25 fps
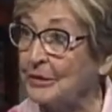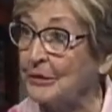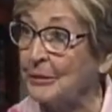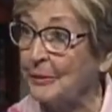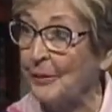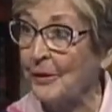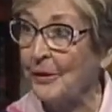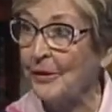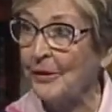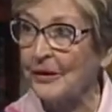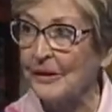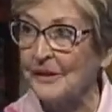
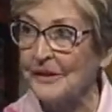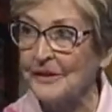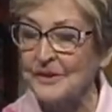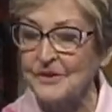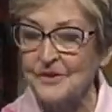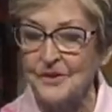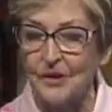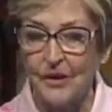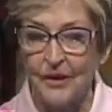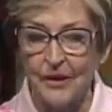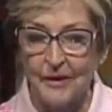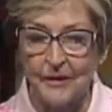Perkins'
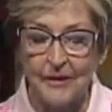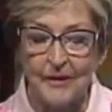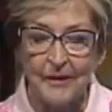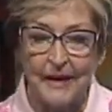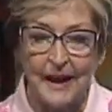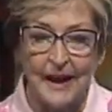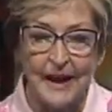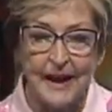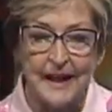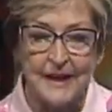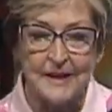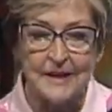daughter,
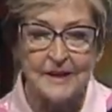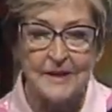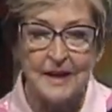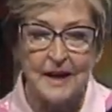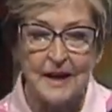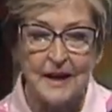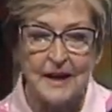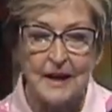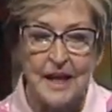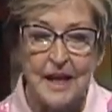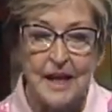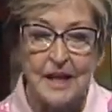and
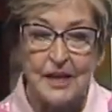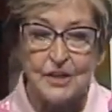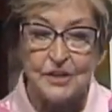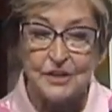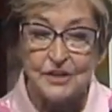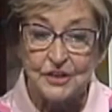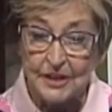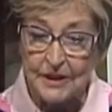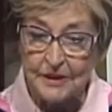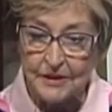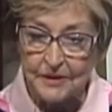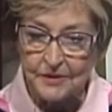
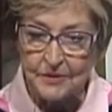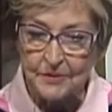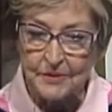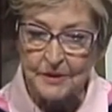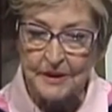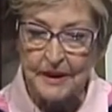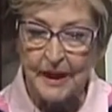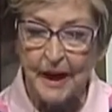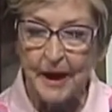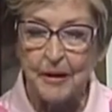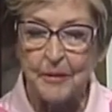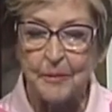she knew a
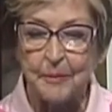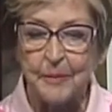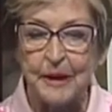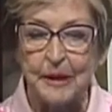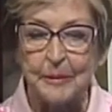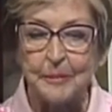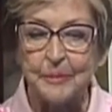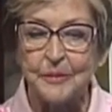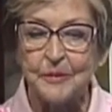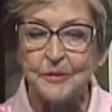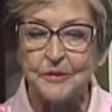lot of people.